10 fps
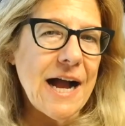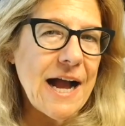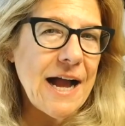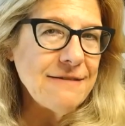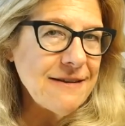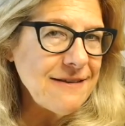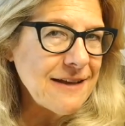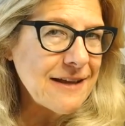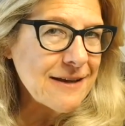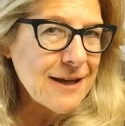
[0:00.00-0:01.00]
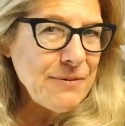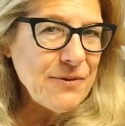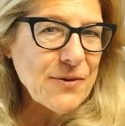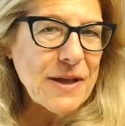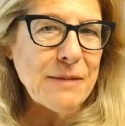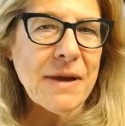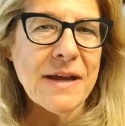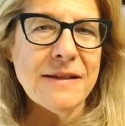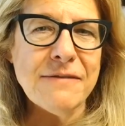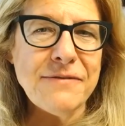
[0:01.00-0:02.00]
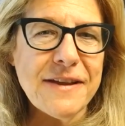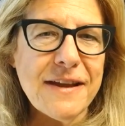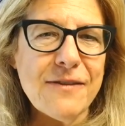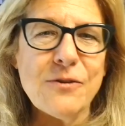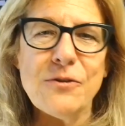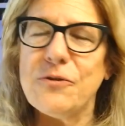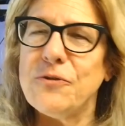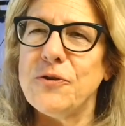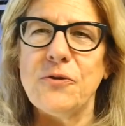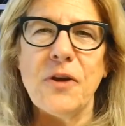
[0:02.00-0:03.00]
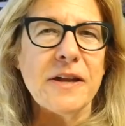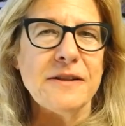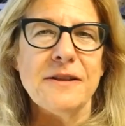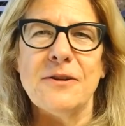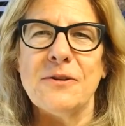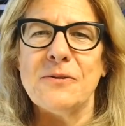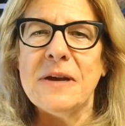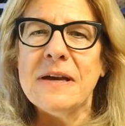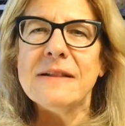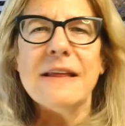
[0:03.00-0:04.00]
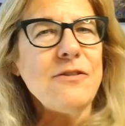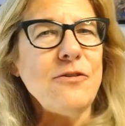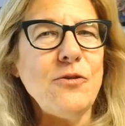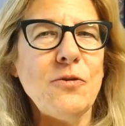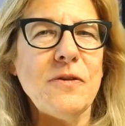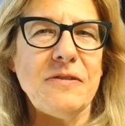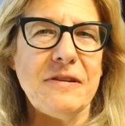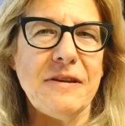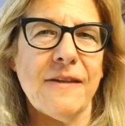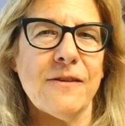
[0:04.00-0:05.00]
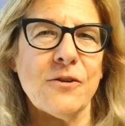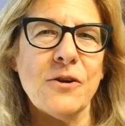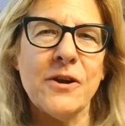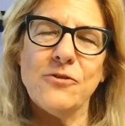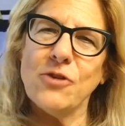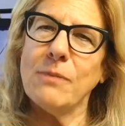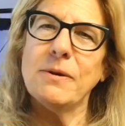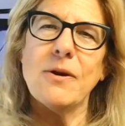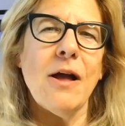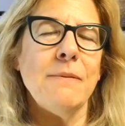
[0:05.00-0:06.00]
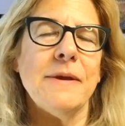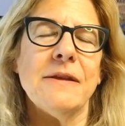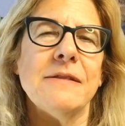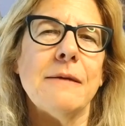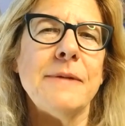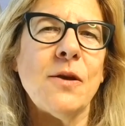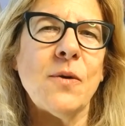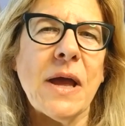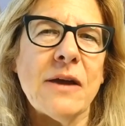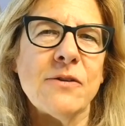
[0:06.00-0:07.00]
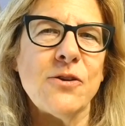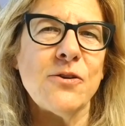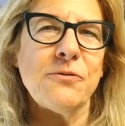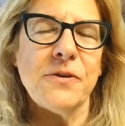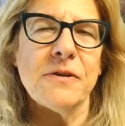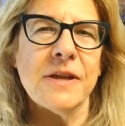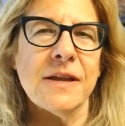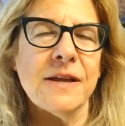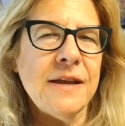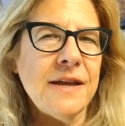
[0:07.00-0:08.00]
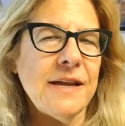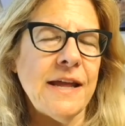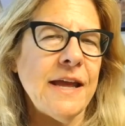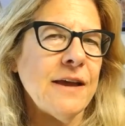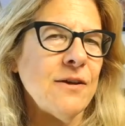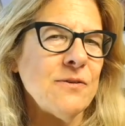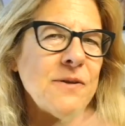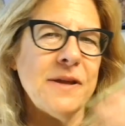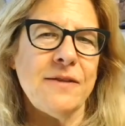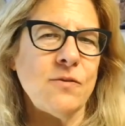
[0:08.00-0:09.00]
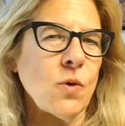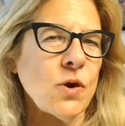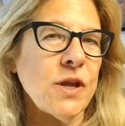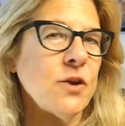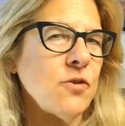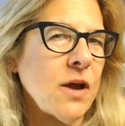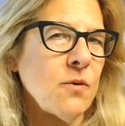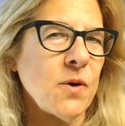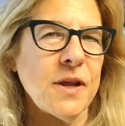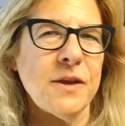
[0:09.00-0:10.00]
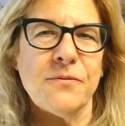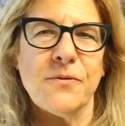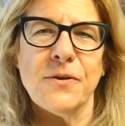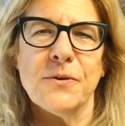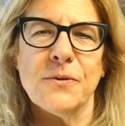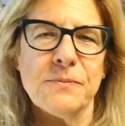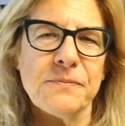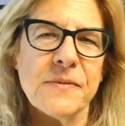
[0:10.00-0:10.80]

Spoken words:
As I said, I'm still getting my life together, so you're not alone. Let's do this together. Drop a comment and let me know how you're feeling and how it's working or not working for you.